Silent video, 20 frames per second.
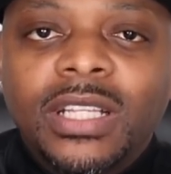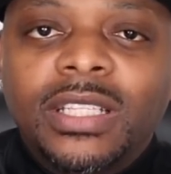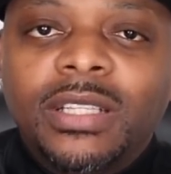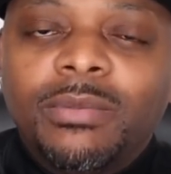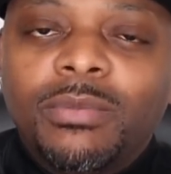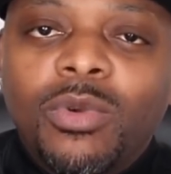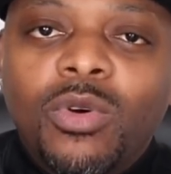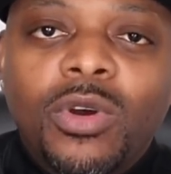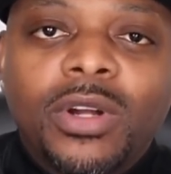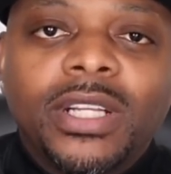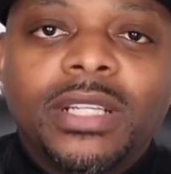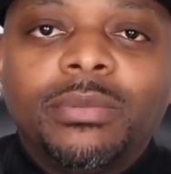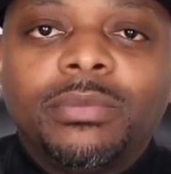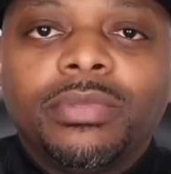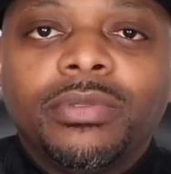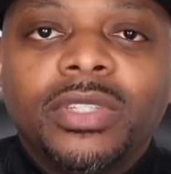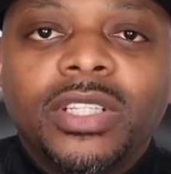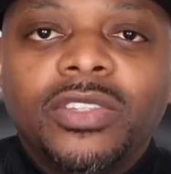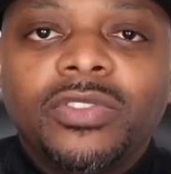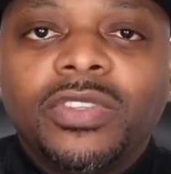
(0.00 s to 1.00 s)
the morning
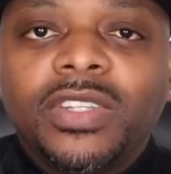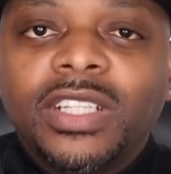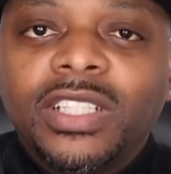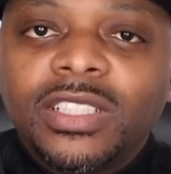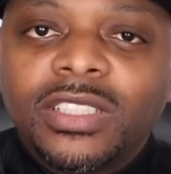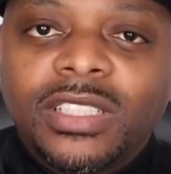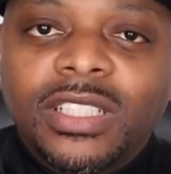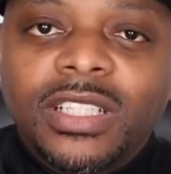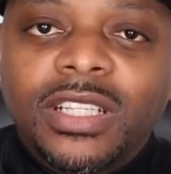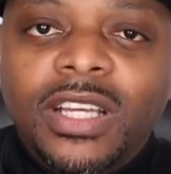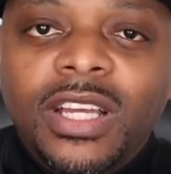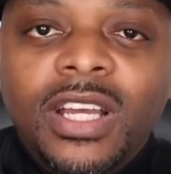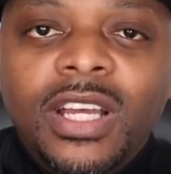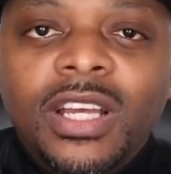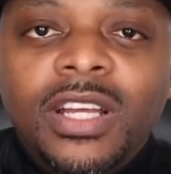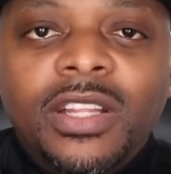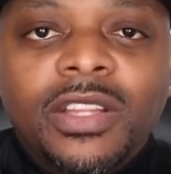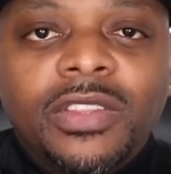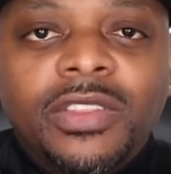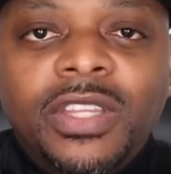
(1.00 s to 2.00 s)
briefings, the
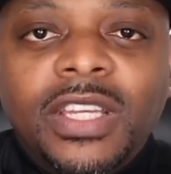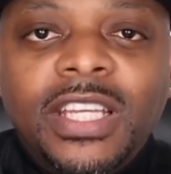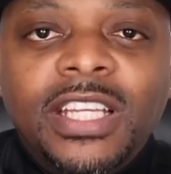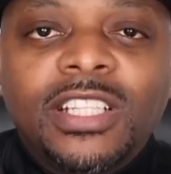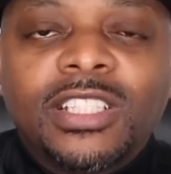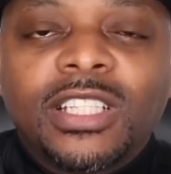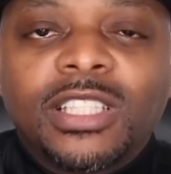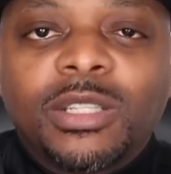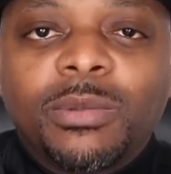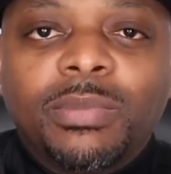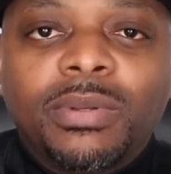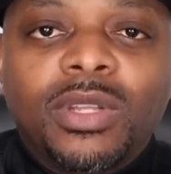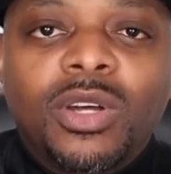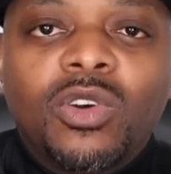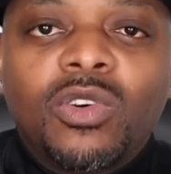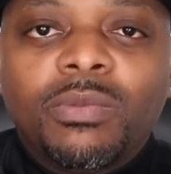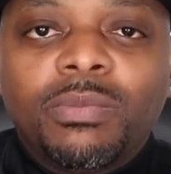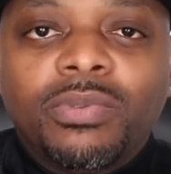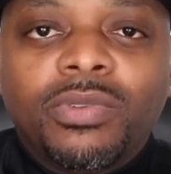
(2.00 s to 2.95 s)
things that the pro,